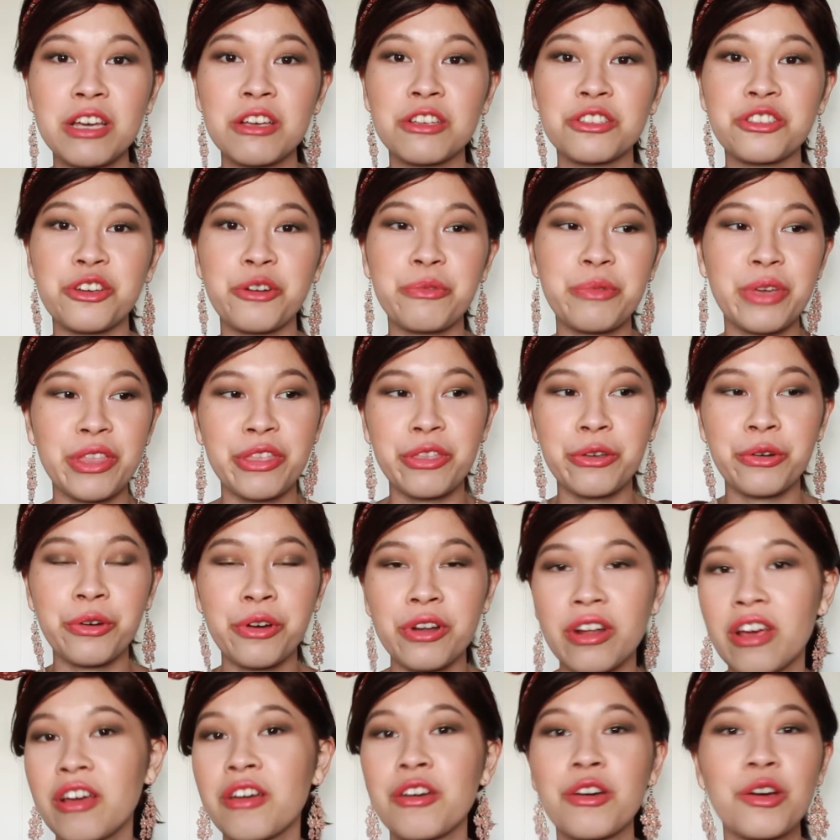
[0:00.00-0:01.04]
so we
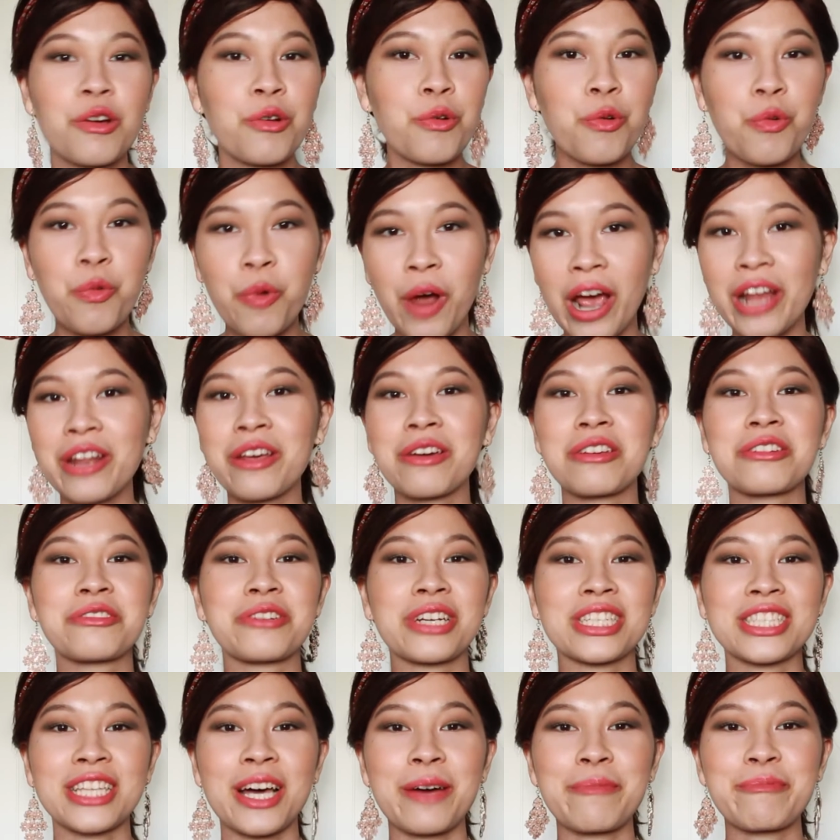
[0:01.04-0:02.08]
thought, why not
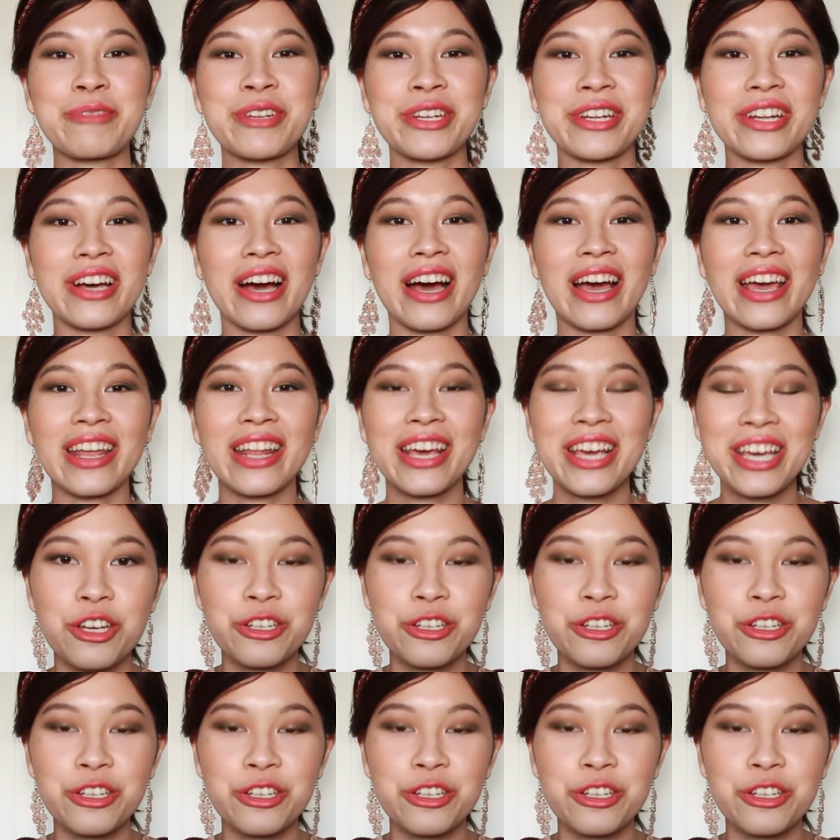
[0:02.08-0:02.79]
dress up tonight?